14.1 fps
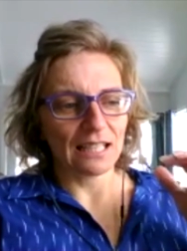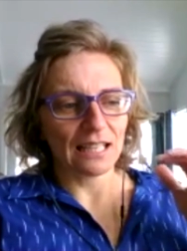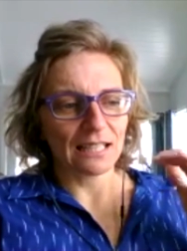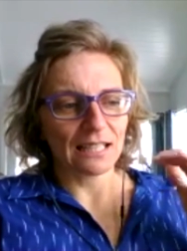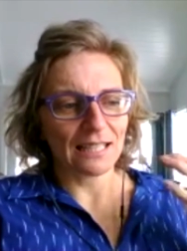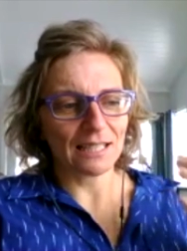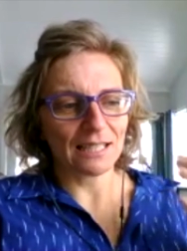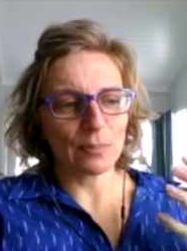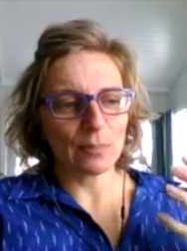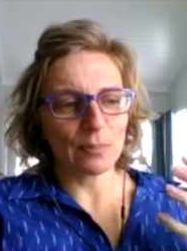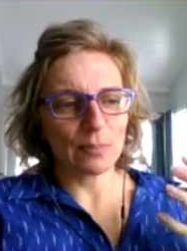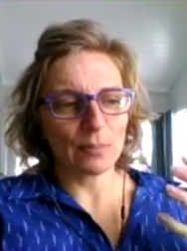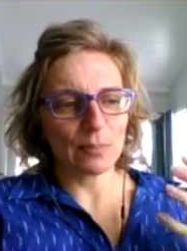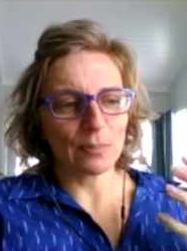
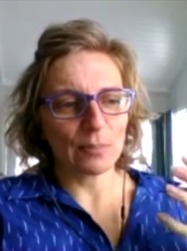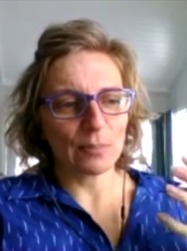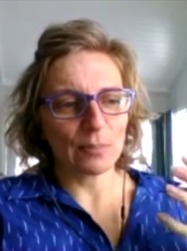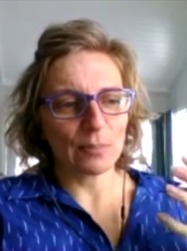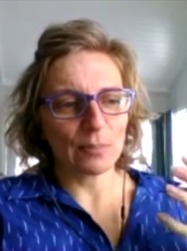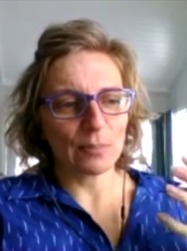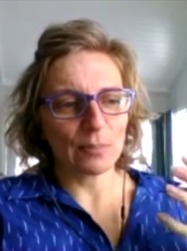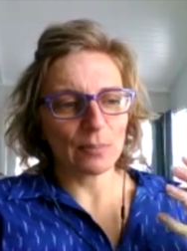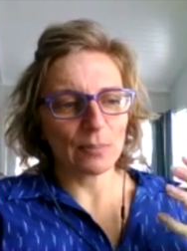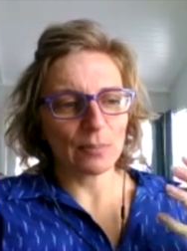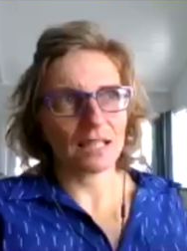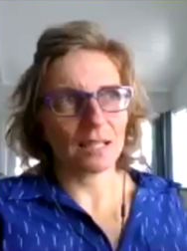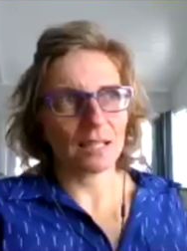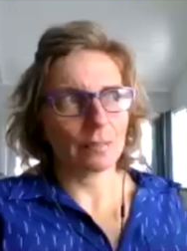accessibility isn't
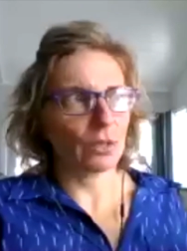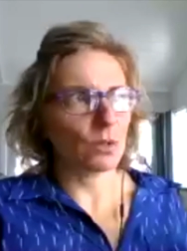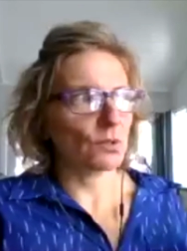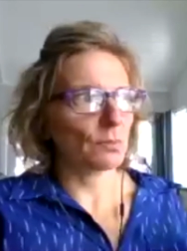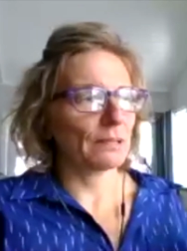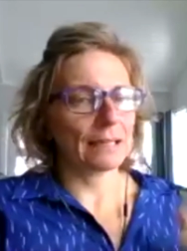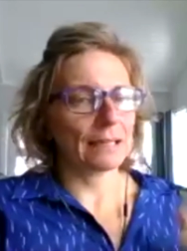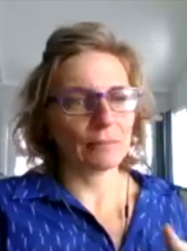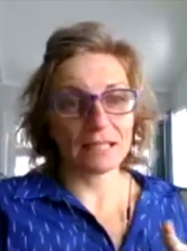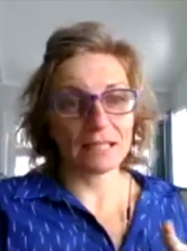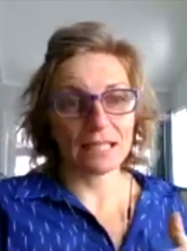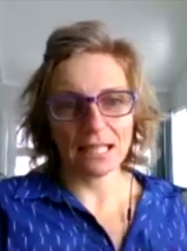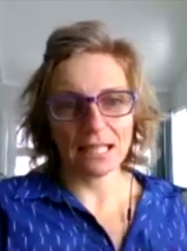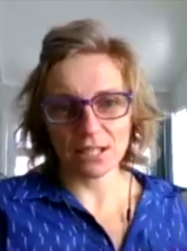just about being able
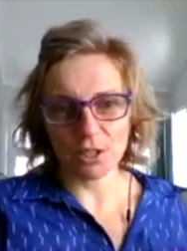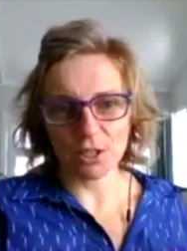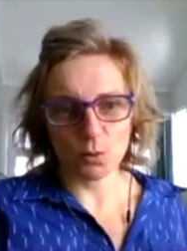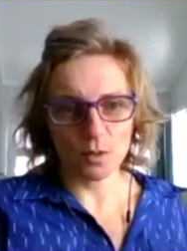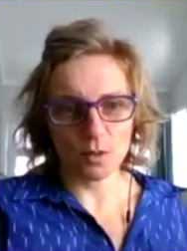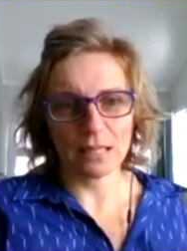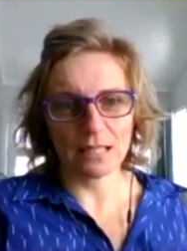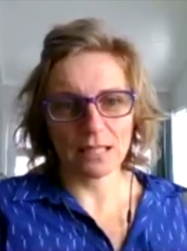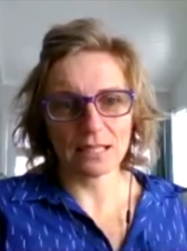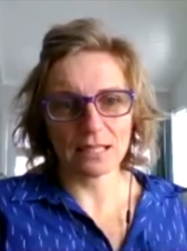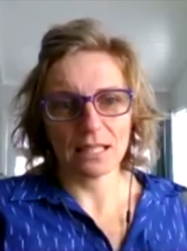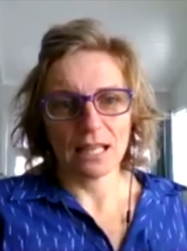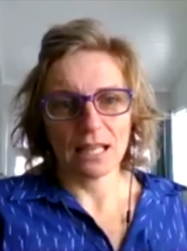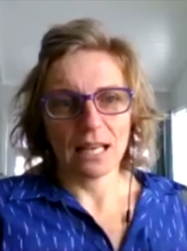to get into a
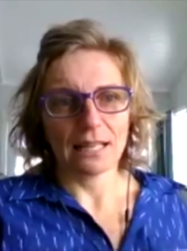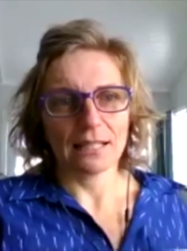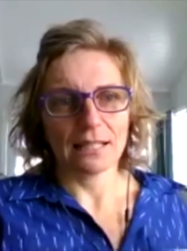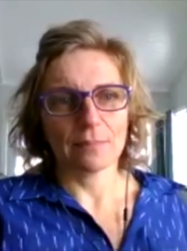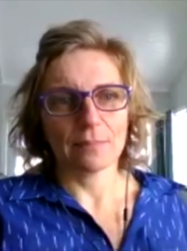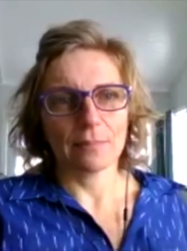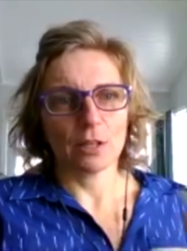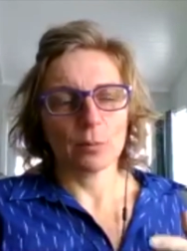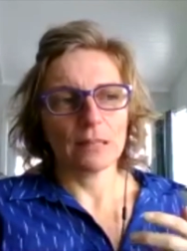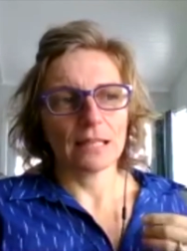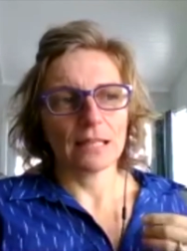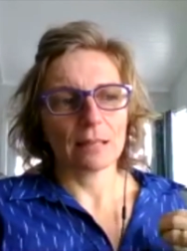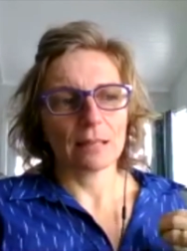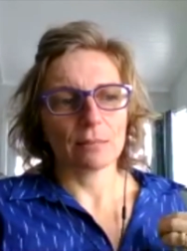space, it's
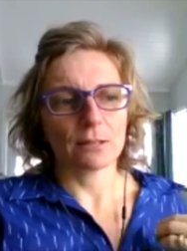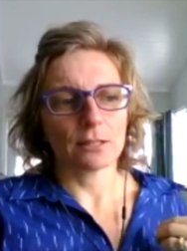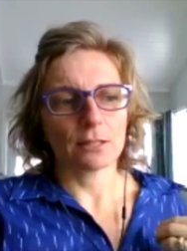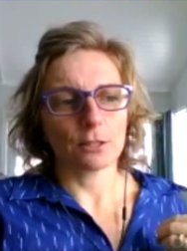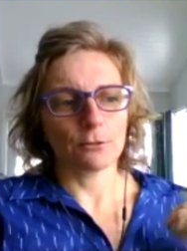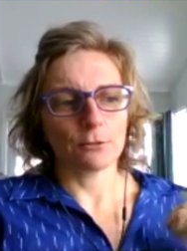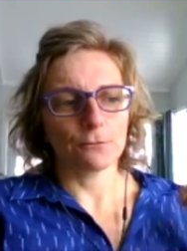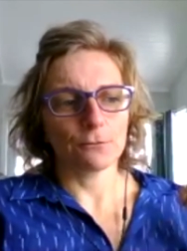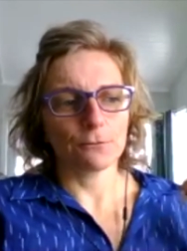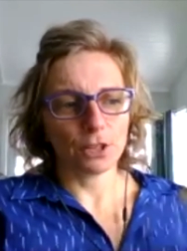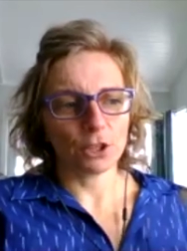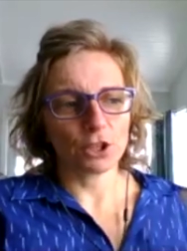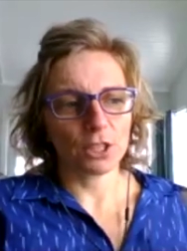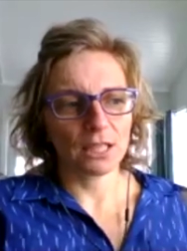about being able to
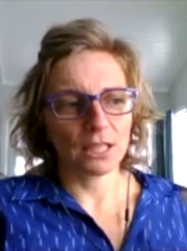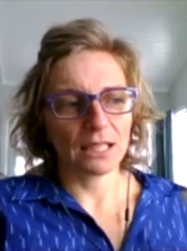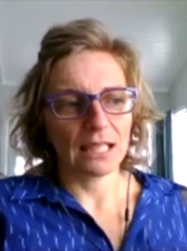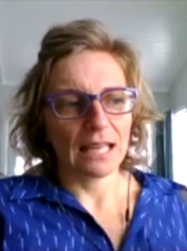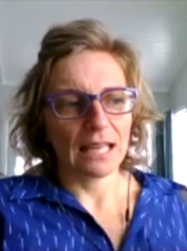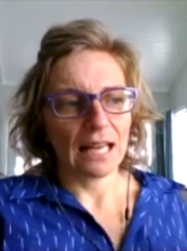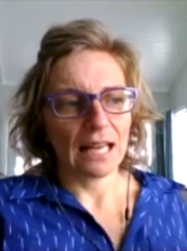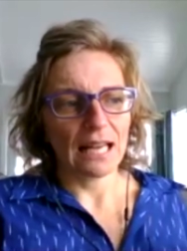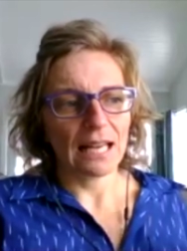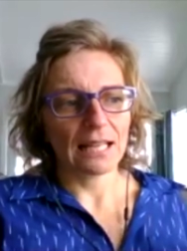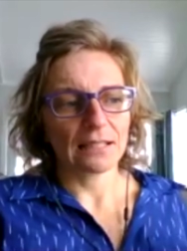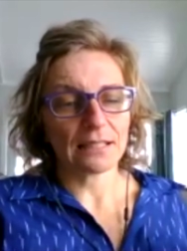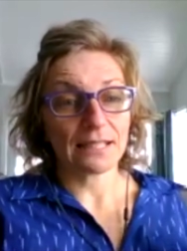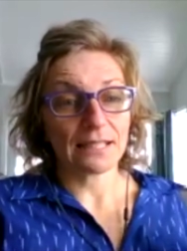function
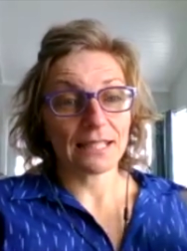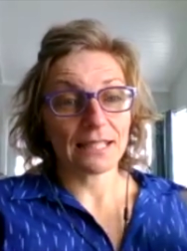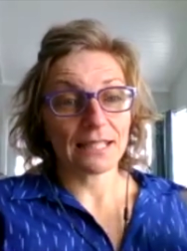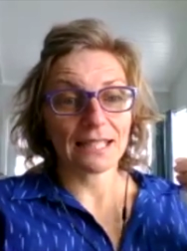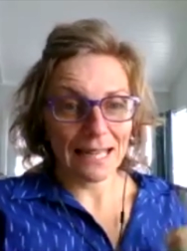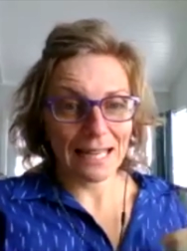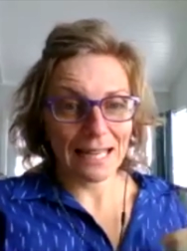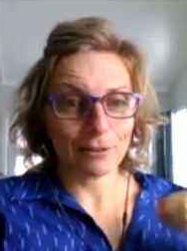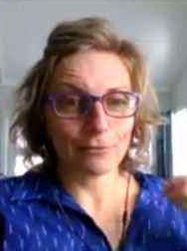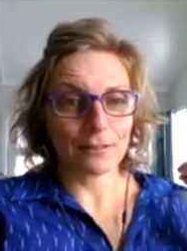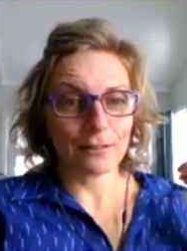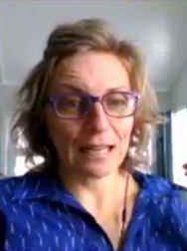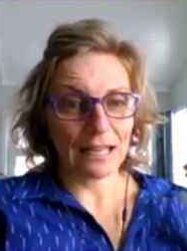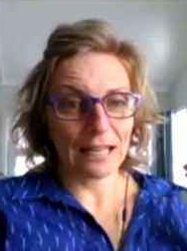and save
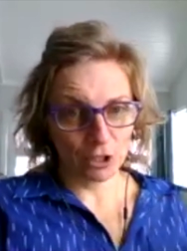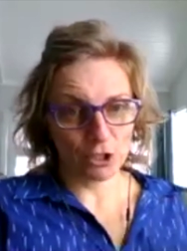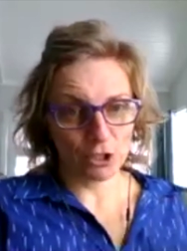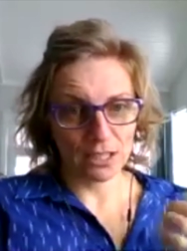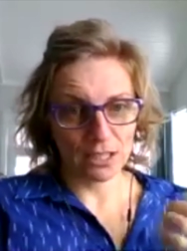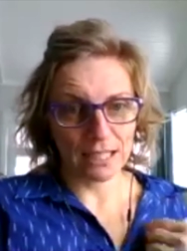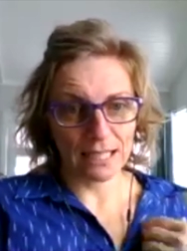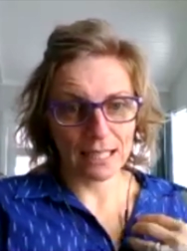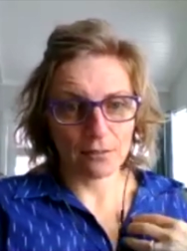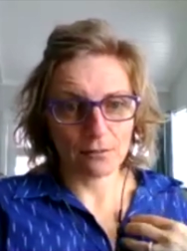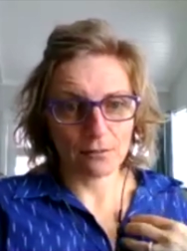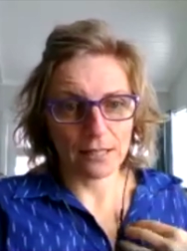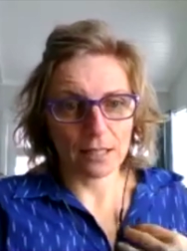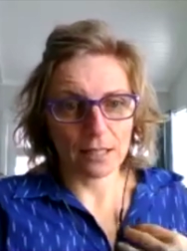energy, like
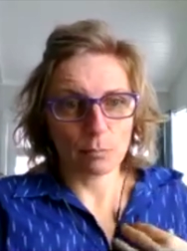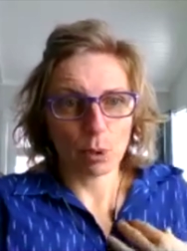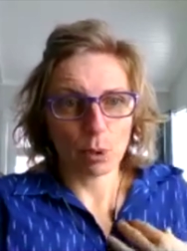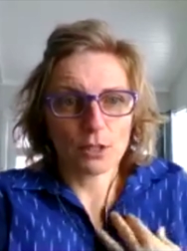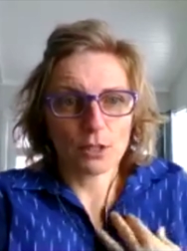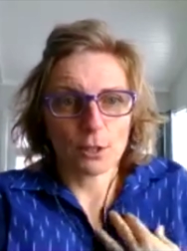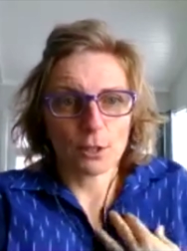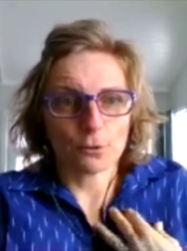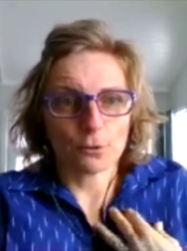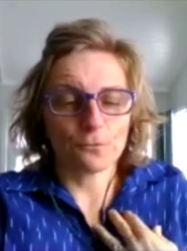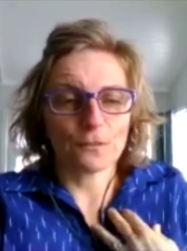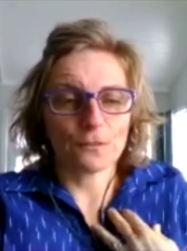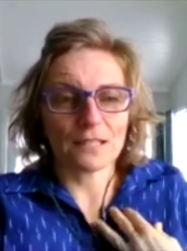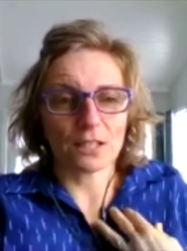like personal
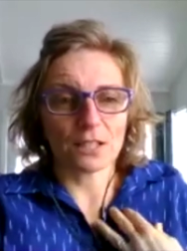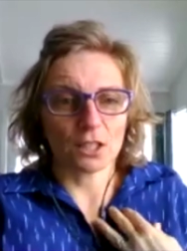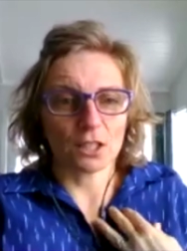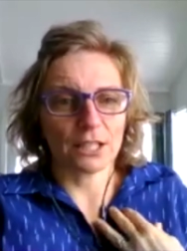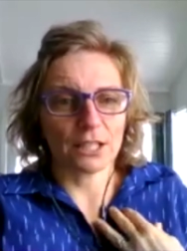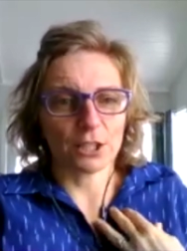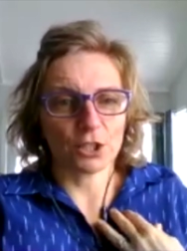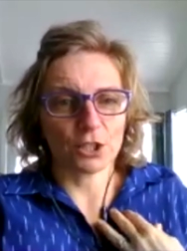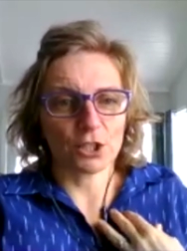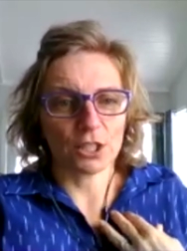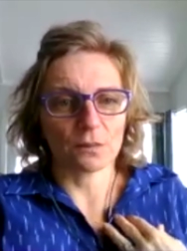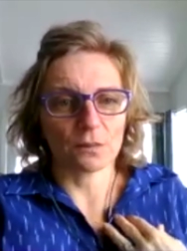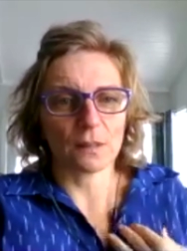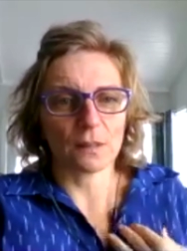physical
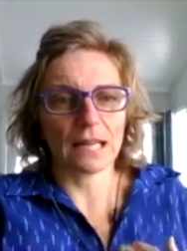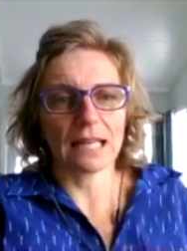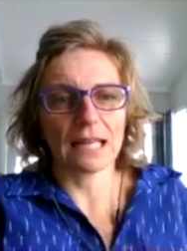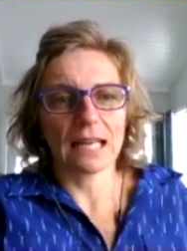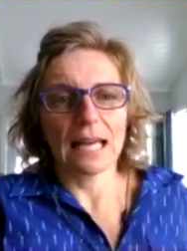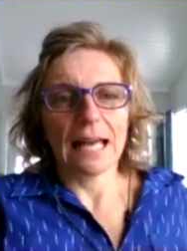energy, right?